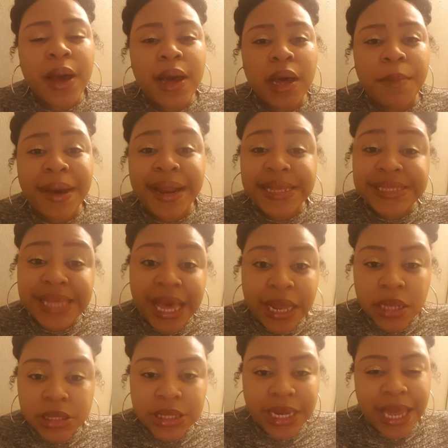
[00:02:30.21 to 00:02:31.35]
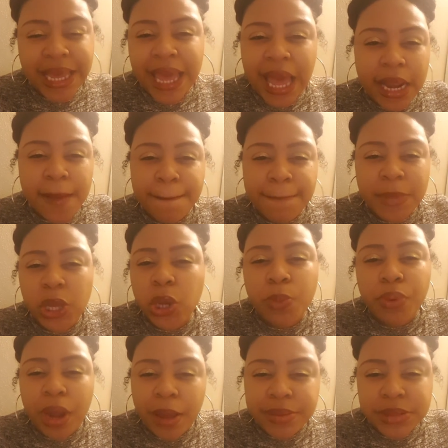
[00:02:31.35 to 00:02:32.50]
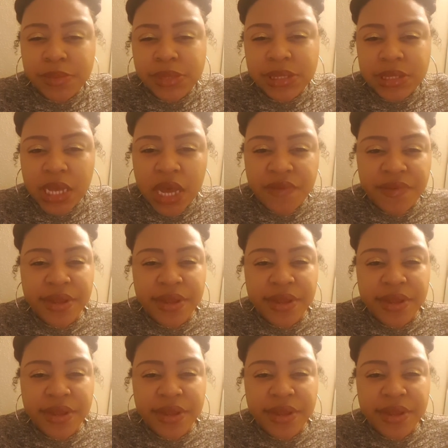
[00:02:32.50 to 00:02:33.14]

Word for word: I decided to like kind of meal prep some stuff.